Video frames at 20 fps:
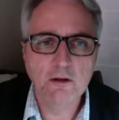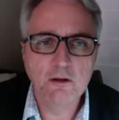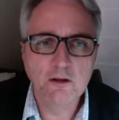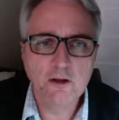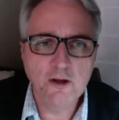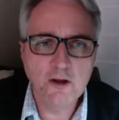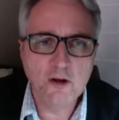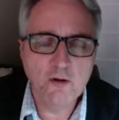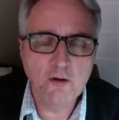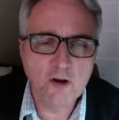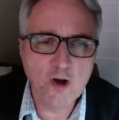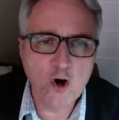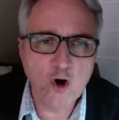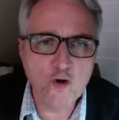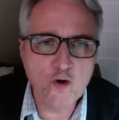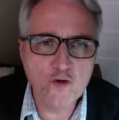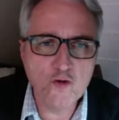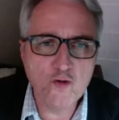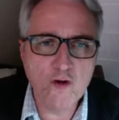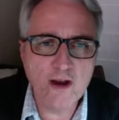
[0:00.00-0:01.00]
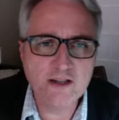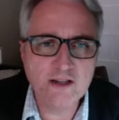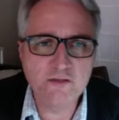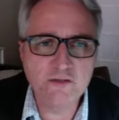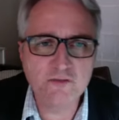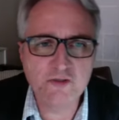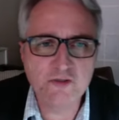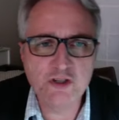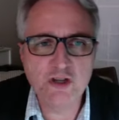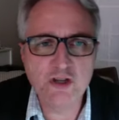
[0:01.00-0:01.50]
you know, a contract
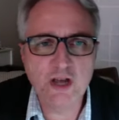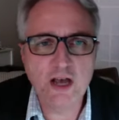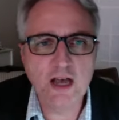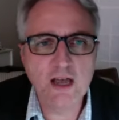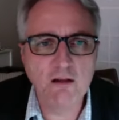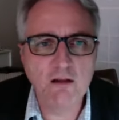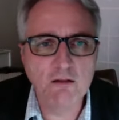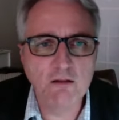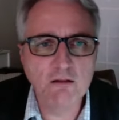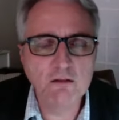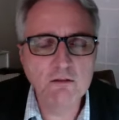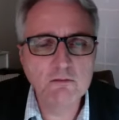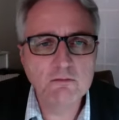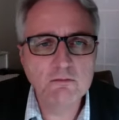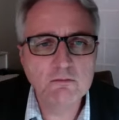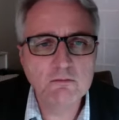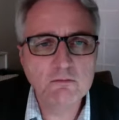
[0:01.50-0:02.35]
of sale